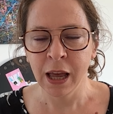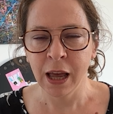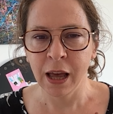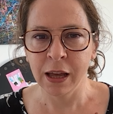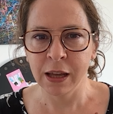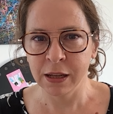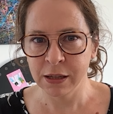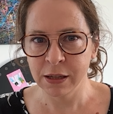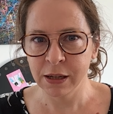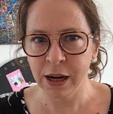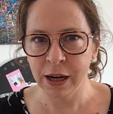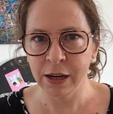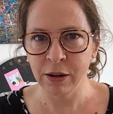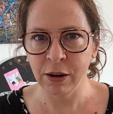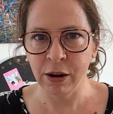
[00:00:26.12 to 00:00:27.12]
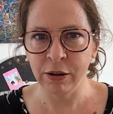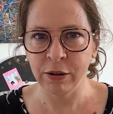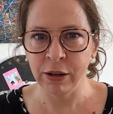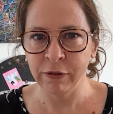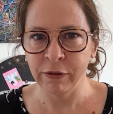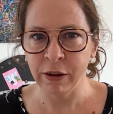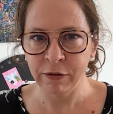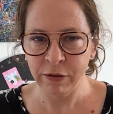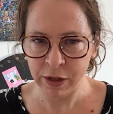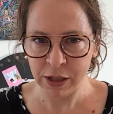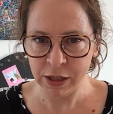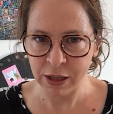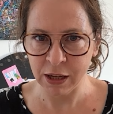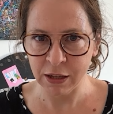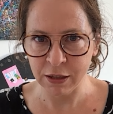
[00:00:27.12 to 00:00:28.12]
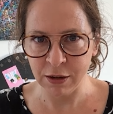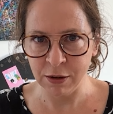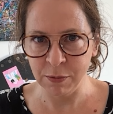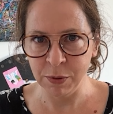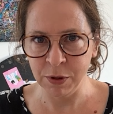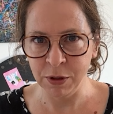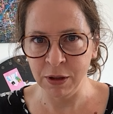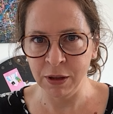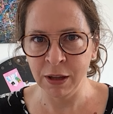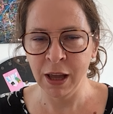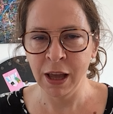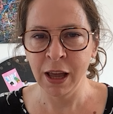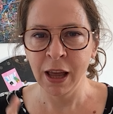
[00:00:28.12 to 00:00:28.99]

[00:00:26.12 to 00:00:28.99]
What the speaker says: and today not only have I finished that sample